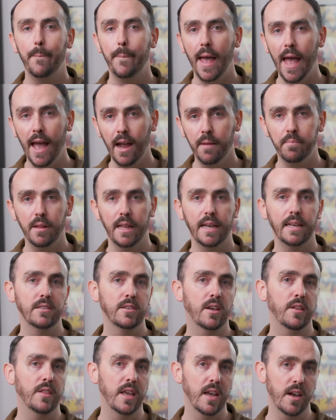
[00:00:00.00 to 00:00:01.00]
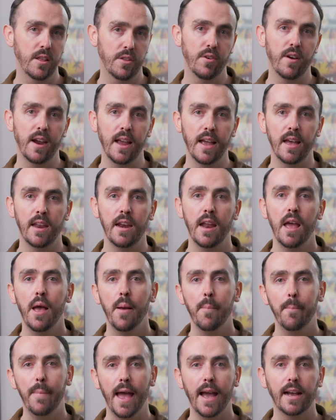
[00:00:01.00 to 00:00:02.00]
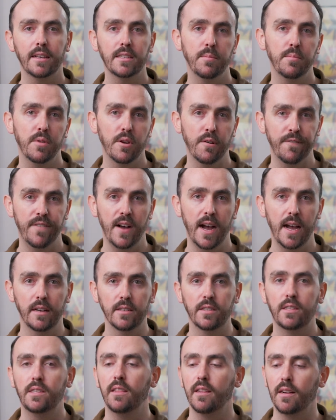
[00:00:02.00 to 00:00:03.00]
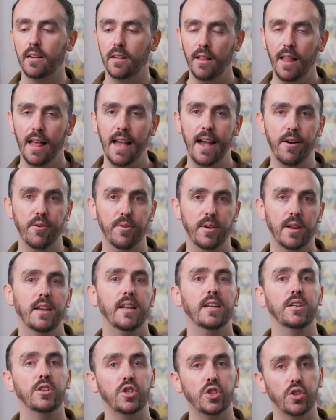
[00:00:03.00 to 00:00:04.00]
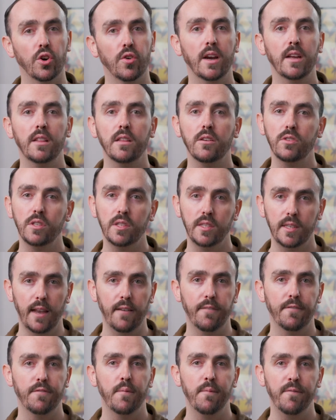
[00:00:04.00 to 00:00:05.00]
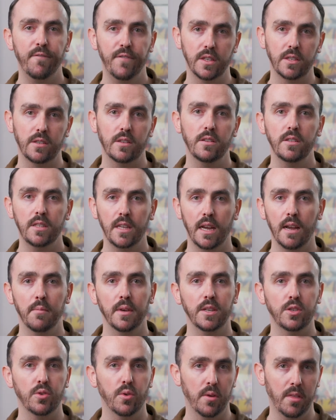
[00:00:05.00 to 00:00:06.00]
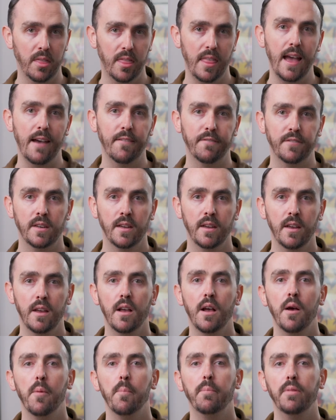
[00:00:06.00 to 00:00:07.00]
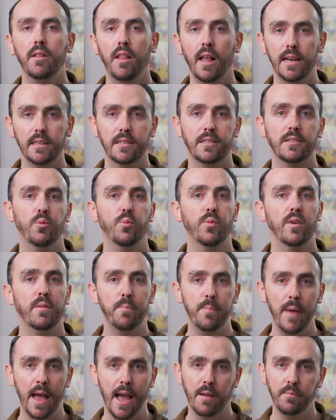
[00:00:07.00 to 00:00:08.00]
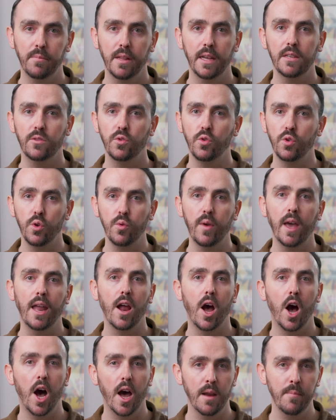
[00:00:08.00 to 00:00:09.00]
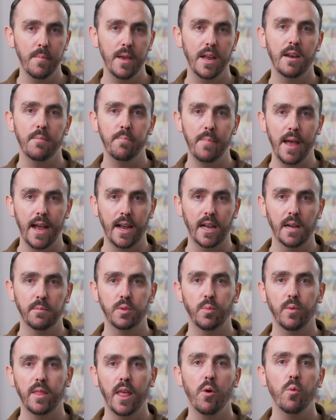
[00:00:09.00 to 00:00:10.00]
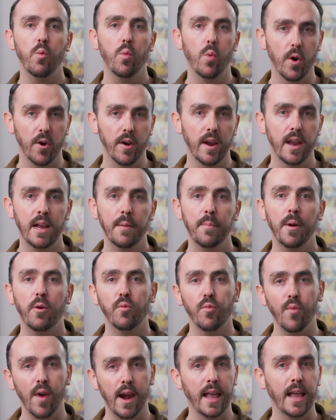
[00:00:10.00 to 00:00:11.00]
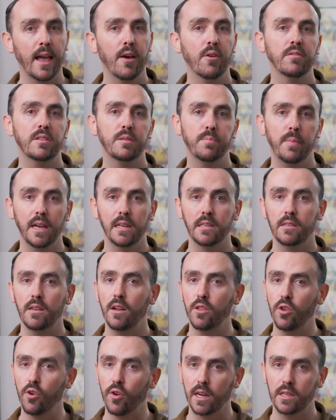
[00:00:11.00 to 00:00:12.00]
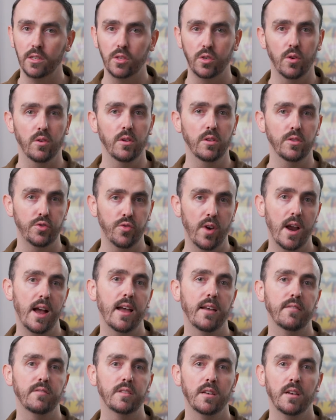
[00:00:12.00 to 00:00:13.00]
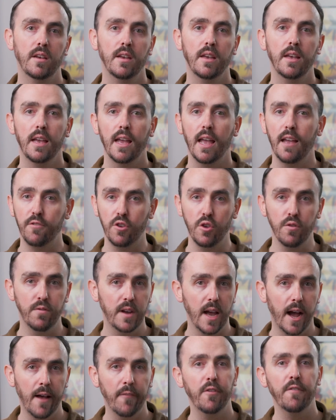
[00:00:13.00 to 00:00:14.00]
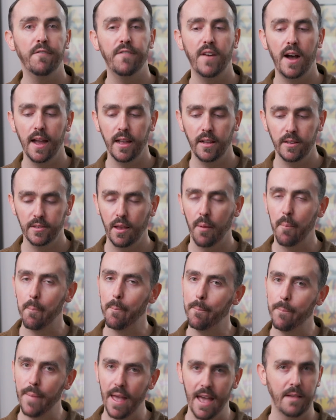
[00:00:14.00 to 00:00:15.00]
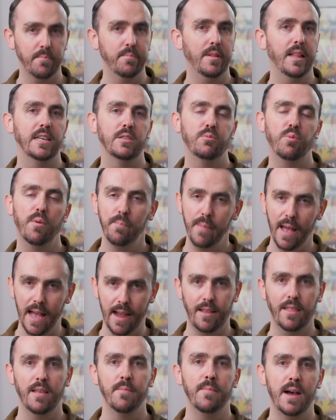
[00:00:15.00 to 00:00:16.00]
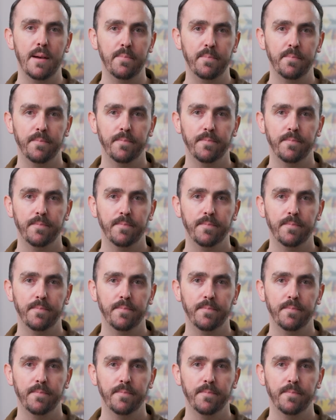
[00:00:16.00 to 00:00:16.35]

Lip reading: Backblaze, on the other hand, backs up your files to the cloud, ensuring they're safe from physical damage or theft. Plus, with Backblaze, you get automated backups without worrying about running out of space on your external drives. If you've got the files, Backblaze will back them up.